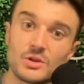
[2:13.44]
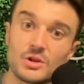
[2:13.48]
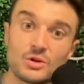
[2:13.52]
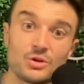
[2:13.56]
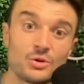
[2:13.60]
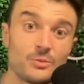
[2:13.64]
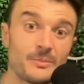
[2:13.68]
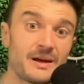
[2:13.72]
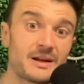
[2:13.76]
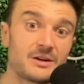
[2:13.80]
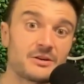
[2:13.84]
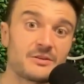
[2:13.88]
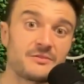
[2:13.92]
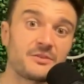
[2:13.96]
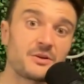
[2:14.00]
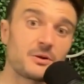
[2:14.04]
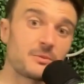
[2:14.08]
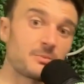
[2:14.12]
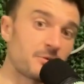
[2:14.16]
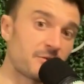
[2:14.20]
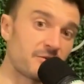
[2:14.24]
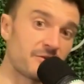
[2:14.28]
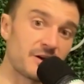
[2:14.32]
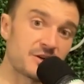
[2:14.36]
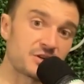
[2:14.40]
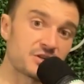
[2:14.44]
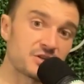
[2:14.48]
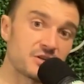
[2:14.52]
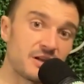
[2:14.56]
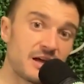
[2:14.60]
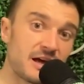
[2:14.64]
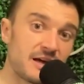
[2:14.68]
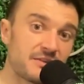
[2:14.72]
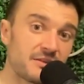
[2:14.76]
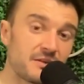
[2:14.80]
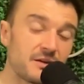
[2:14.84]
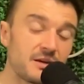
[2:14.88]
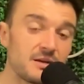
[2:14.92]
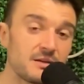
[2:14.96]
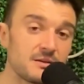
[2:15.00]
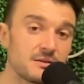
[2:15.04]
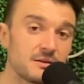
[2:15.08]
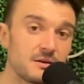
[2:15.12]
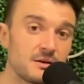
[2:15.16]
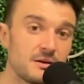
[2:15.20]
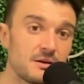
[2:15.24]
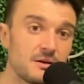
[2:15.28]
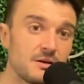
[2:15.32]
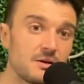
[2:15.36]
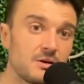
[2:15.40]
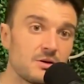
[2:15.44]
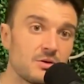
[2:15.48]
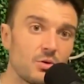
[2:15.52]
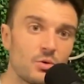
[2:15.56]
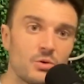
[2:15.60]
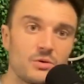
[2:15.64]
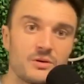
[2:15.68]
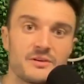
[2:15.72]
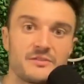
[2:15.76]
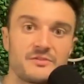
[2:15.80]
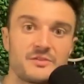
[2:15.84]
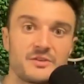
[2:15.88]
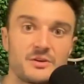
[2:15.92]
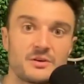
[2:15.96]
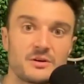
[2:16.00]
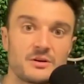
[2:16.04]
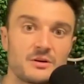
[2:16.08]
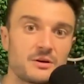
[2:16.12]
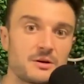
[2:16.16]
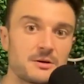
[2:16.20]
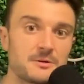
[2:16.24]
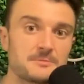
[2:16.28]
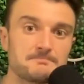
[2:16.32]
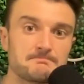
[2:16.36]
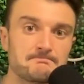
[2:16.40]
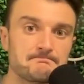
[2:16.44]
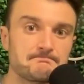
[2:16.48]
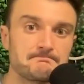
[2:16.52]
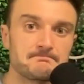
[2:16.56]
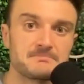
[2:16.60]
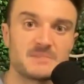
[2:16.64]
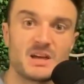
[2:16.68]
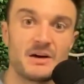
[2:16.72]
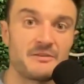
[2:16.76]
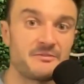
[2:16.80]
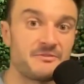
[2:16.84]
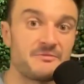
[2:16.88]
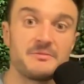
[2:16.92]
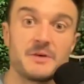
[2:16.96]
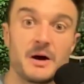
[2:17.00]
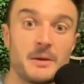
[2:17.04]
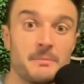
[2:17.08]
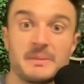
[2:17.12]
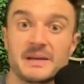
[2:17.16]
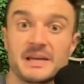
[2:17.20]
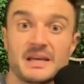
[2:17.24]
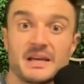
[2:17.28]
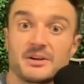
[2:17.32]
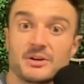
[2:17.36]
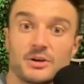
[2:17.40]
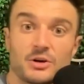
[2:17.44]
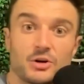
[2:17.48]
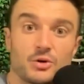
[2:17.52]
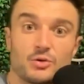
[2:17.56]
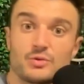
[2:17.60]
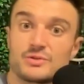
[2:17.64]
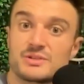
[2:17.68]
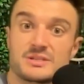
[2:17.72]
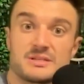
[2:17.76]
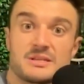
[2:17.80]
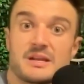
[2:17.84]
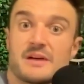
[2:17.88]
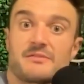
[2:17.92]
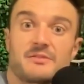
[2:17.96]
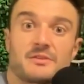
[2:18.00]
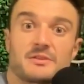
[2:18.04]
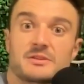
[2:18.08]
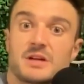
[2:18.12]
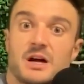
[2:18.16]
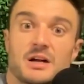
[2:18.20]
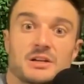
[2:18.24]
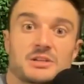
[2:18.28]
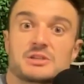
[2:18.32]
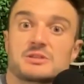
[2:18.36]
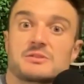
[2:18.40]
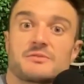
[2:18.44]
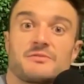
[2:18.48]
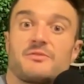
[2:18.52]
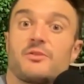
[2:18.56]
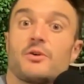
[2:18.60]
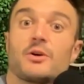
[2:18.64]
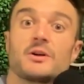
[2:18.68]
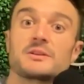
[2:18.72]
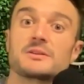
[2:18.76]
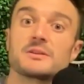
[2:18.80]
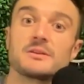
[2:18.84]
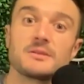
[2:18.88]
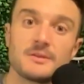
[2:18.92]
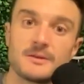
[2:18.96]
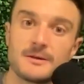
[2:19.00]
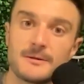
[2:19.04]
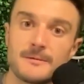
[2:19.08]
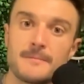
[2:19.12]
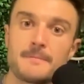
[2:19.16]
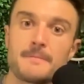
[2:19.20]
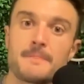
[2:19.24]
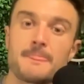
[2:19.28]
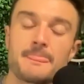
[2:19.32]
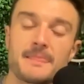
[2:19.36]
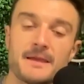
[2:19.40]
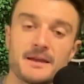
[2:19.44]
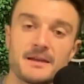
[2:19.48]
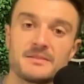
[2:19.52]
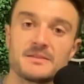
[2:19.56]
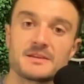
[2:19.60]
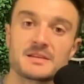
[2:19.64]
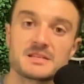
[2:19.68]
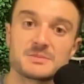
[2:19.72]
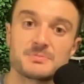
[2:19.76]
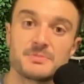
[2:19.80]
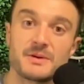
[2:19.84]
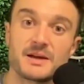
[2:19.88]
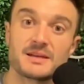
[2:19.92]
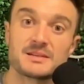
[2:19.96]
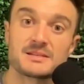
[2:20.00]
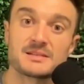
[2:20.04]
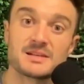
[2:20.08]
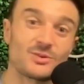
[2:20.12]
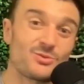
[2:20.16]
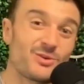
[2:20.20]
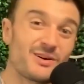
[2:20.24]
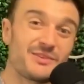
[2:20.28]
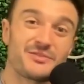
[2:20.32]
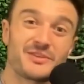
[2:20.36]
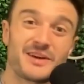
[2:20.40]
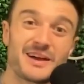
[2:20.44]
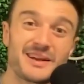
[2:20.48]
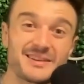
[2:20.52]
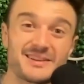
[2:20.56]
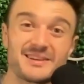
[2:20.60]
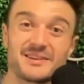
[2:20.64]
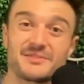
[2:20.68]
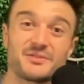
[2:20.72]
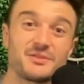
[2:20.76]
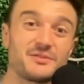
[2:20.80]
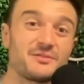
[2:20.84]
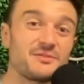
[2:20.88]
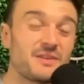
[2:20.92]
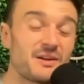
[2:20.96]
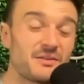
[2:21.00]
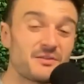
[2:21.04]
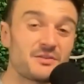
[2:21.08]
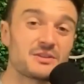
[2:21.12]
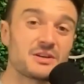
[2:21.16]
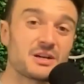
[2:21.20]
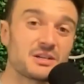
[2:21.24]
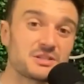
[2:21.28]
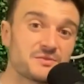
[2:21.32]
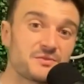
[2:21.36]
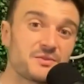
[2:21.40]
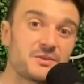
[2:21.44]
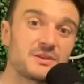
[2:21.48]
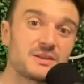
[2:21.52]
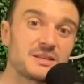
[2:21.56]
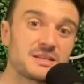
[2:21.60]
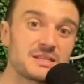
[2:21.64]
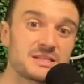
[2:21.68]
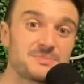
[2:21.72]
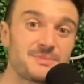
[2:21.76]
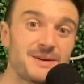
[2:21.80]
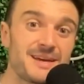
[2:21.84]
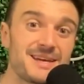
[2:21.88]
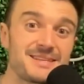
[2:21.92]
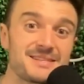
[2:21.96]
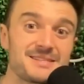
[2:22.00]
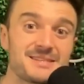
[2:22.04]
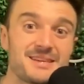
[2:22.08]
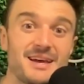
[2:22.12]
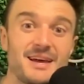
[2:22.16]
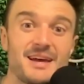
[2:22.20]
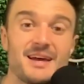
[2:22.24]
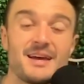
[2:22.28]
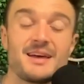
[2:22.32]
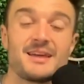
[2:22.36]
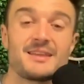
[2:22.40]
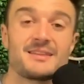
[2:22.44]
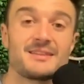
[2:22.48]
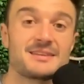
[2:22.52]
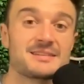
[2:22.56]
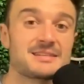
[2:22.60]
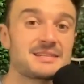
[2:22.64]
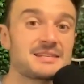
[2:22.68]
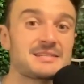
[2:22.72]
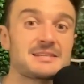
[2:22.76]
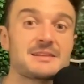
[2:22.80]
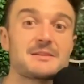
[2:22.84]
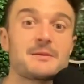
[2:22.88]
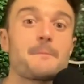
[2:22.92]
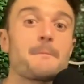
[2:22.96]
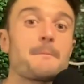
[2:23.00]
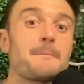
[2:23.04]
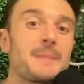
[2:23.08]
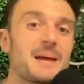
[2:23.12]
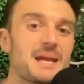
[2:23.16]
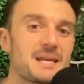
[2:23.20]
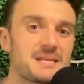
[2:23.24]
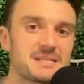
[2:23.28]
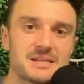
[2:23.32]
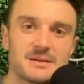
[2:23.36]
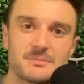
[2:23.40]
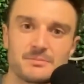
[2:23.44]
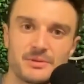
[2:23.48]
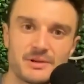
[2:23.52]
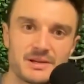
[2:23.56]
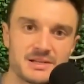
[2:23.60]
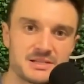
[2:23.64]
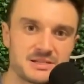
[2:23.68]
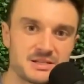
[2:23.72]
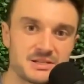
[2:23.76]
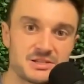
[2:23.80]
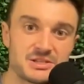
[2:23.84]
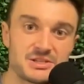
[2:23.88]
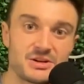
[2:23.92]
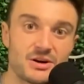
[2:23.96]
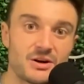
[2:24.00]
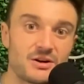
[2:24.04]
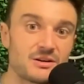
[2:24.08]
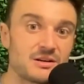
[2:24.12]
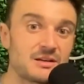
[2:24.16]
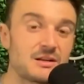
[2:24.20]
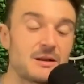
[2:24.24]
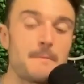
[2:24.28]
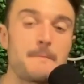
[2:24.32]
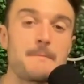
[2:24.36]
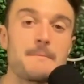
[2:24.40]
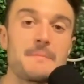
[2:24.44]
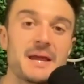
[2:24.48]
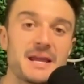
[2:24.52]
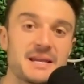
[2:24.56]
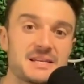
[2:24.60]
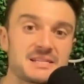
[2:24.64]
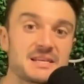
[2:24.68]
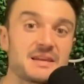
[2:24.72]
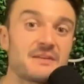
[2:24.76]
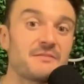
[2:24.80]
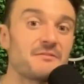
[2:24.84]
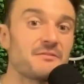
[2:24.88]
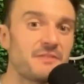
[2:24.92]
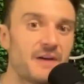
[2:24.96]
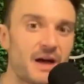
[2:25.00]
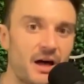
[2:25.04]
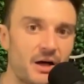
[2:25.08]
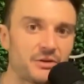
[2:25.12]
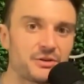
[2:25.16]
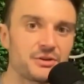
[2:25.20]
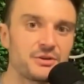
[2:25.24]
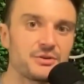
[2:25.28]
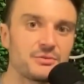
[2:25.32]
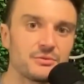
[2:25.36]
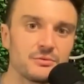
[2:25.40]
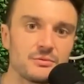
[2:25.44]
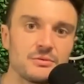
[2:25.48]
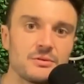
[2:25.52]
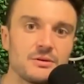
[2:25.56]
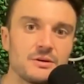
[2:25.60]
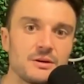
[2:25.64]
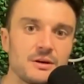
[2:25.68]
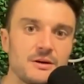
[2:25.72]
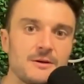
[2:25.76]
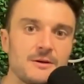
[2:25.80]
No matter if you're a professional athlete or if you're a beginner who's never touched foot in this space. And quite frankly, if you've never touched foot in this space, this is an amazing place to start, an amazing value,